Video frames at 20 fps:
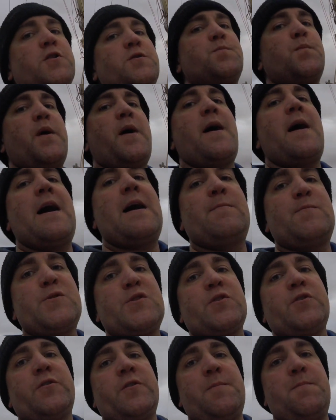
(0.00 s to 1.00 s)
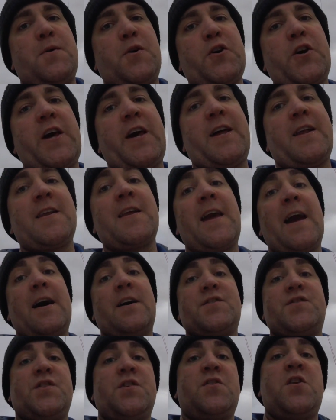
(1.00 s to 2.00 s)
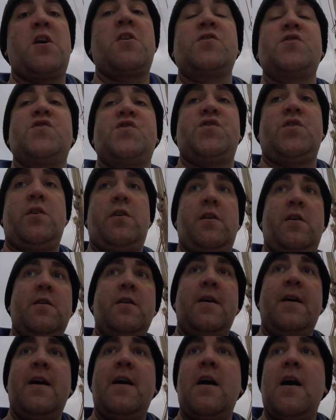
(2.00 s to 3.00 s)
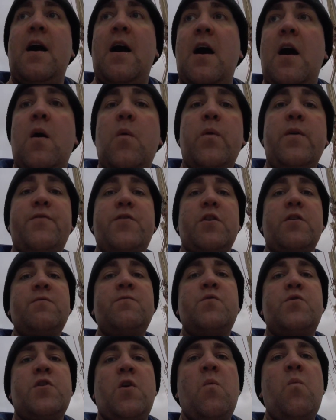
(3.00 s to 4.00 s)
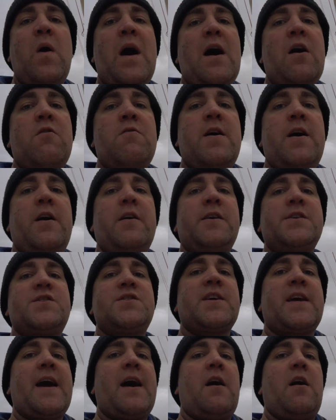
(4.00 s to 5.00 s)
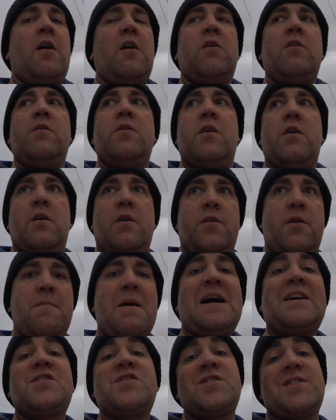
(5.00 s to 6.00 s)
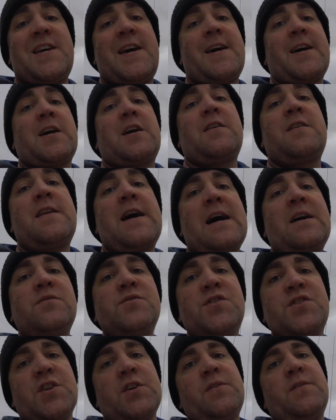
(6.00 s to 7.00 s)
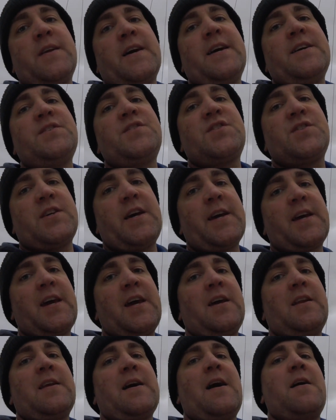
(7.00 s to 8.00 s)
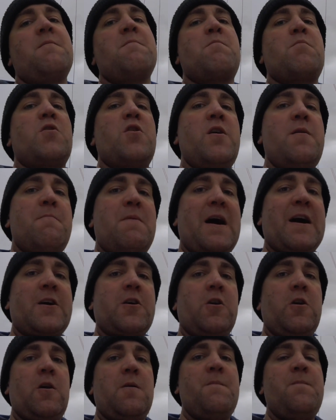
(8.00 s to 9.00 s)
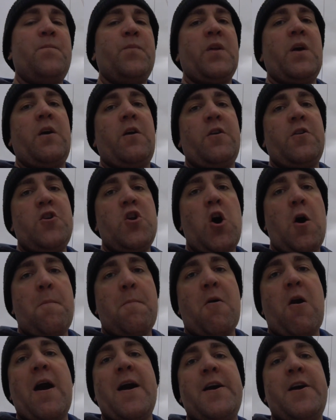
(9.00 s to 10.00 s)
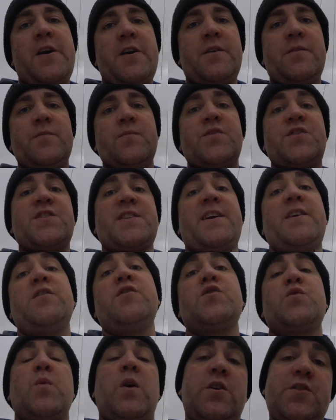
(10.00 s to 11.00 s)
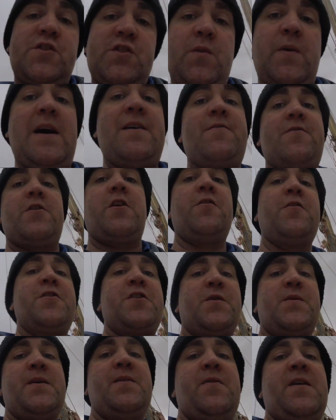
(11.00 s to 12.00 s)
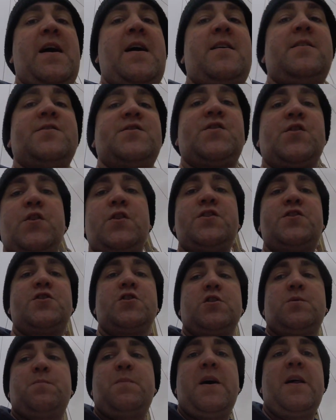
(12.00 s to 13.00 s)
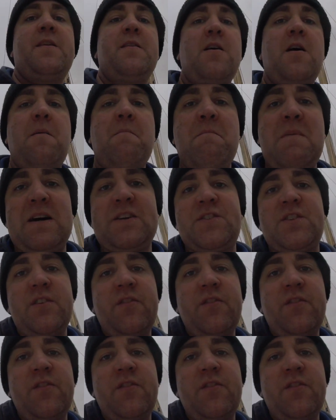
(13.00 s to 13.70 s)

to be absolutely bucketing cats and dogs. So we've done well really to get all the masts taken down. 2 days, take it down, put it back up. No prior skills whatsoever on doing that, so it's just been a massive